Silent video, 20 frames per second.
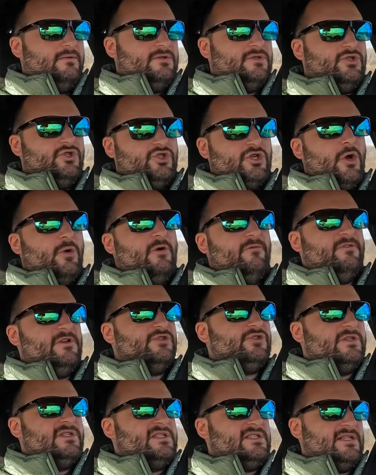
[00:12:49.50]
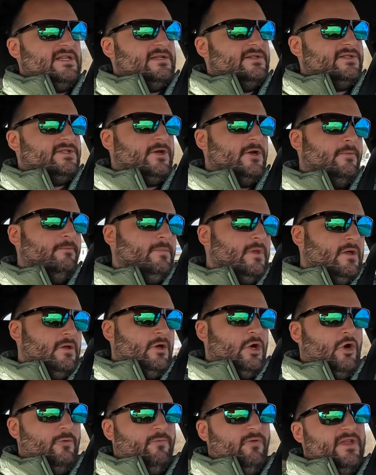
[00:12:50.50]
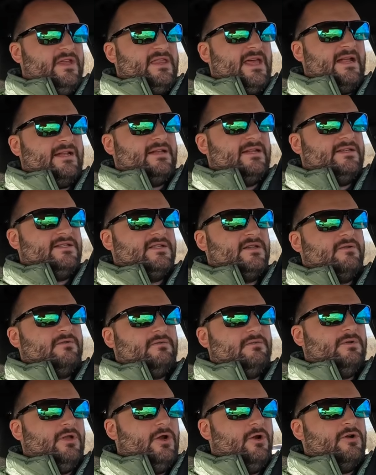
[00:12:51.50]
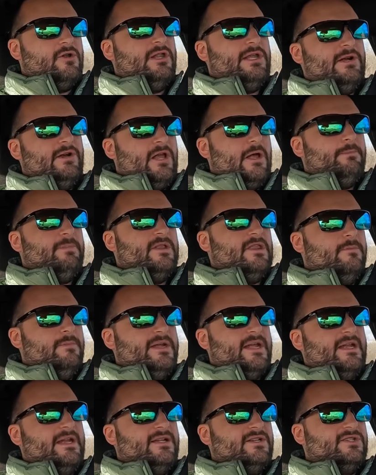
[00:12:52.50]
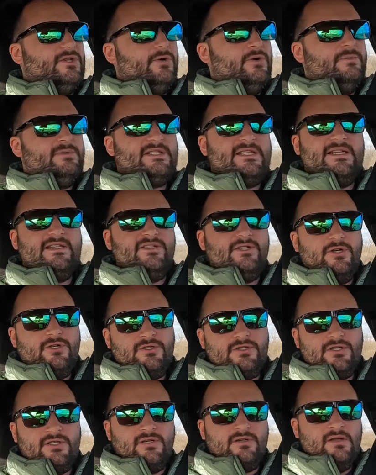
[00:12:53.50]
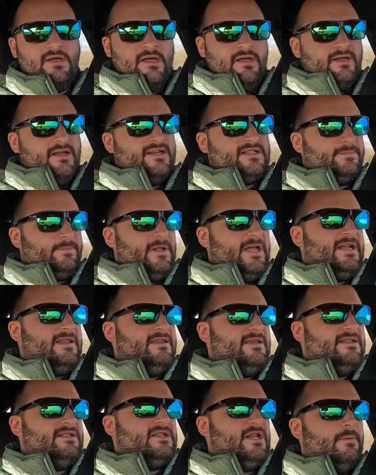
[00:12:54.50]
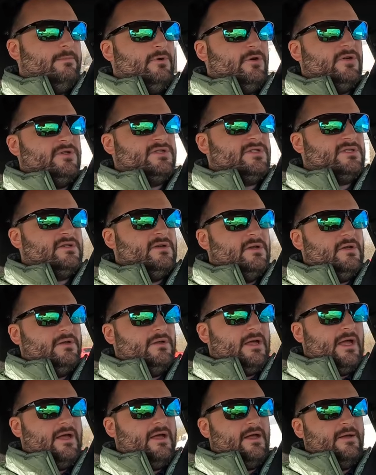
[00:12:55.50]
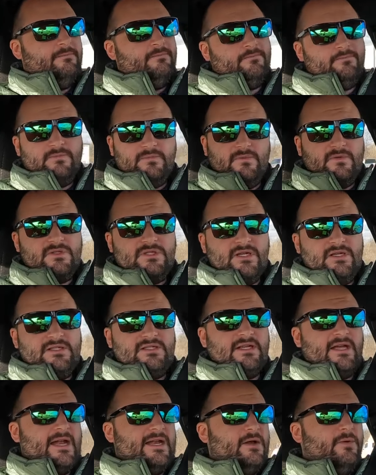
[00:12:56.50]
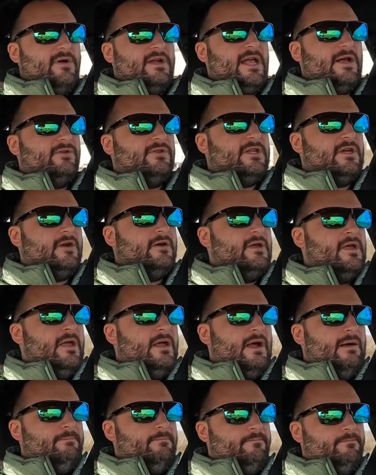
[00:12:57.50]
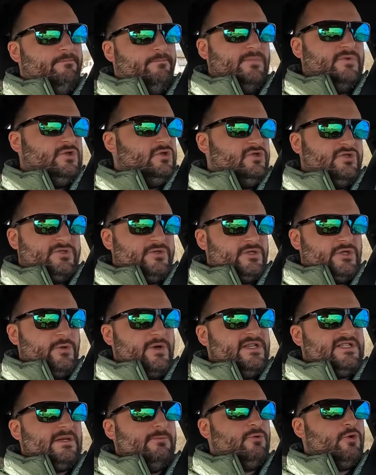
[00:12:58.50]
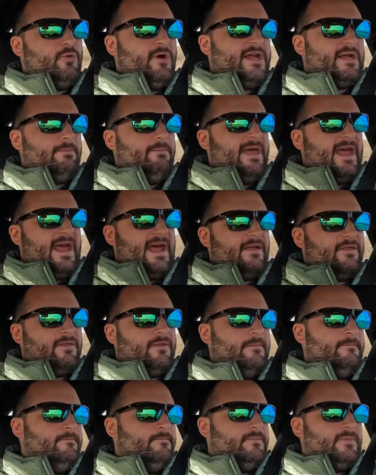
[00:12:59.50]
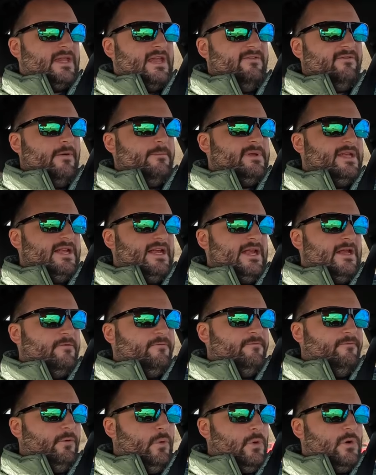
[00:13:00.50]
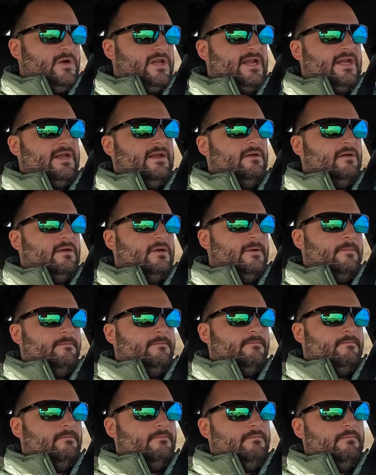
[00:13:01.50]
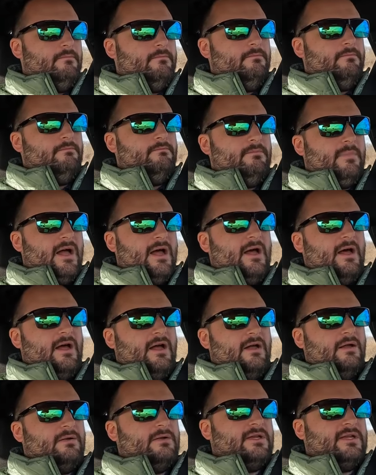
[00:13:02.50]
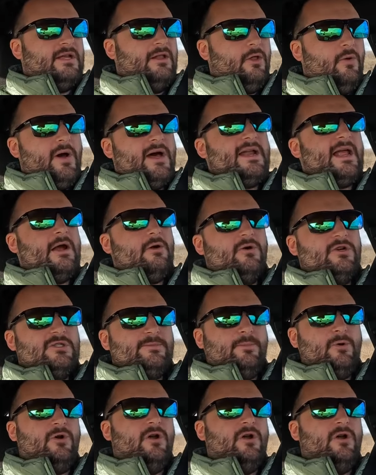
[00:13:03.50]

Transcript: to show efficiency. So hopefully that gets you know cleared up in the beginning, so it's easier to explain these numbers um, to, to anyone out there. Just doing some quick math. If I'm getting 40 mm, uh, kilowatt hours per